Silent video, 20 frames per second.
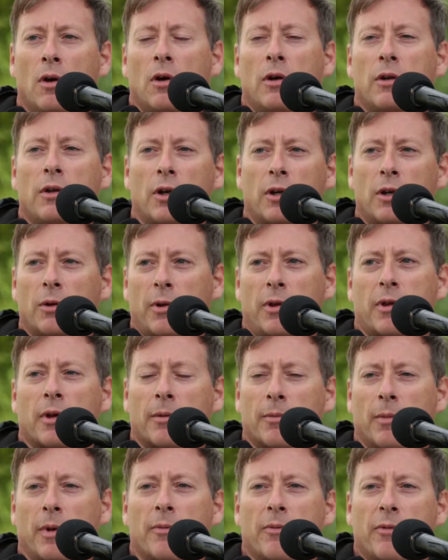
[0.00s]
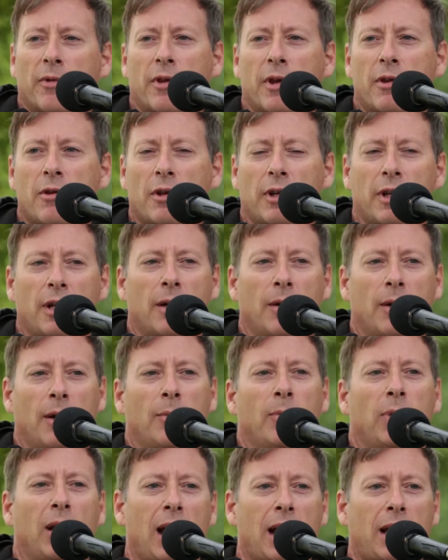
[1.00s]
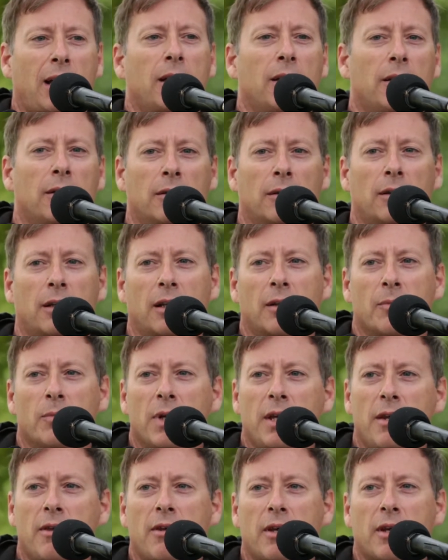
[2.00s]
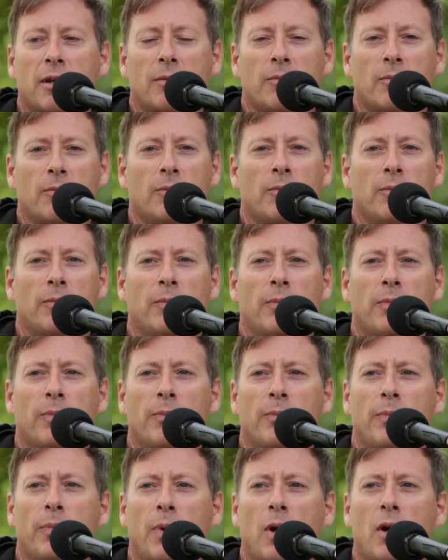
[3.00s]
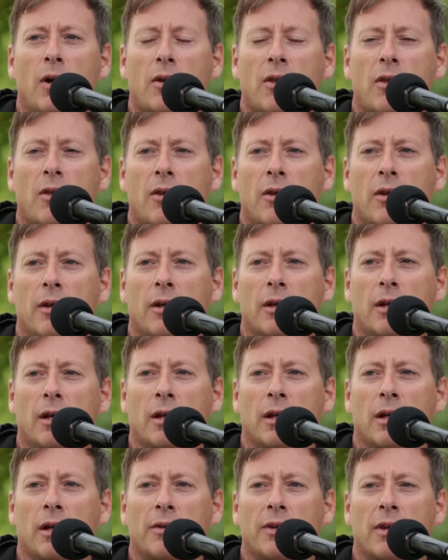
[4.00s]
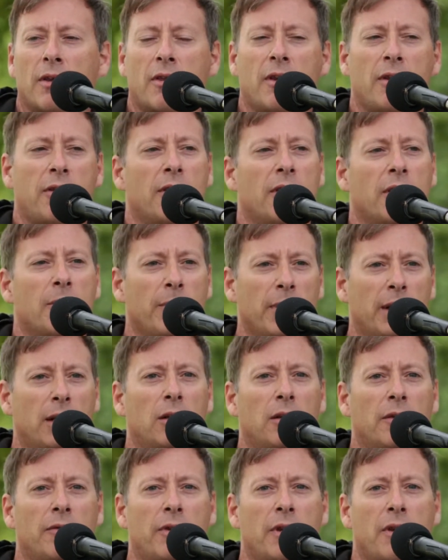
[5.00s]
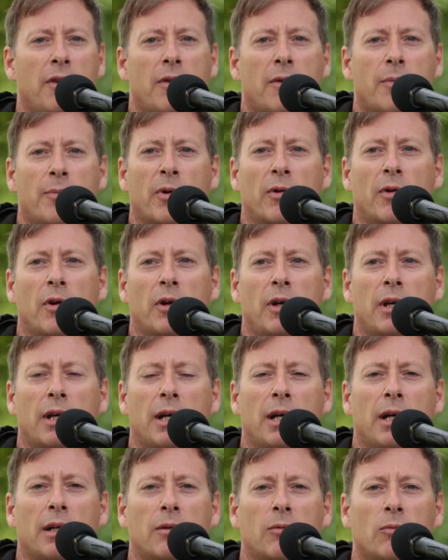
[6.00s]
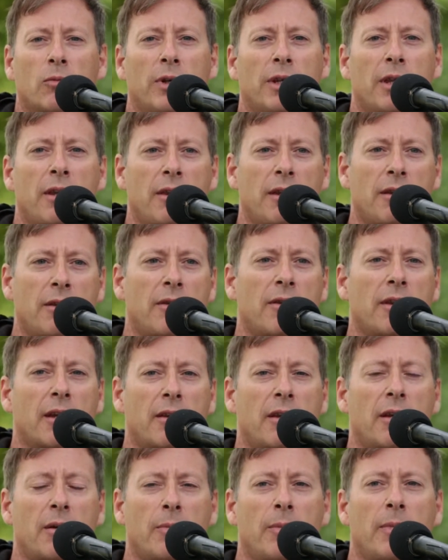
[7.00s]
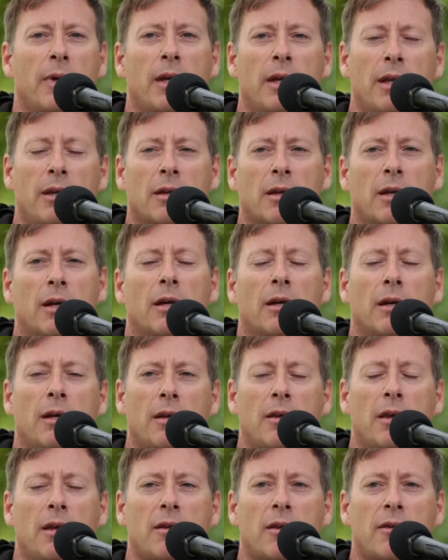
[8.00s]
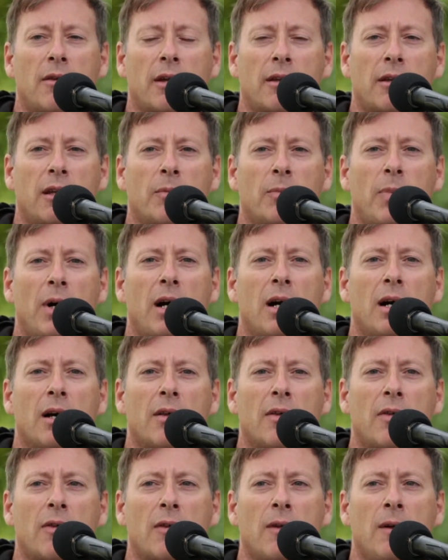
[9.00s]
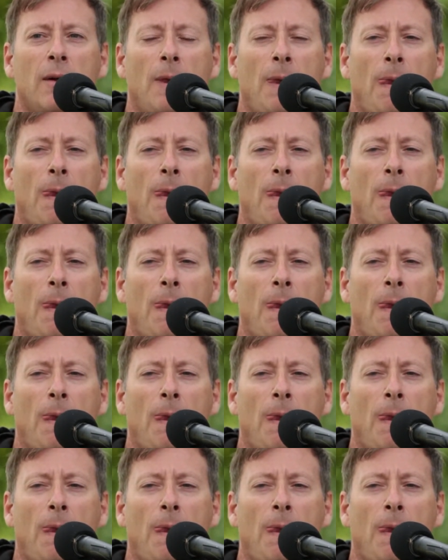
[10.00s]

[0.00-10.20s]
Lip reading: who don't know, it's essentially a black kind of Mesian box that sits in the middle of this Baroque garden with these intersecting paths.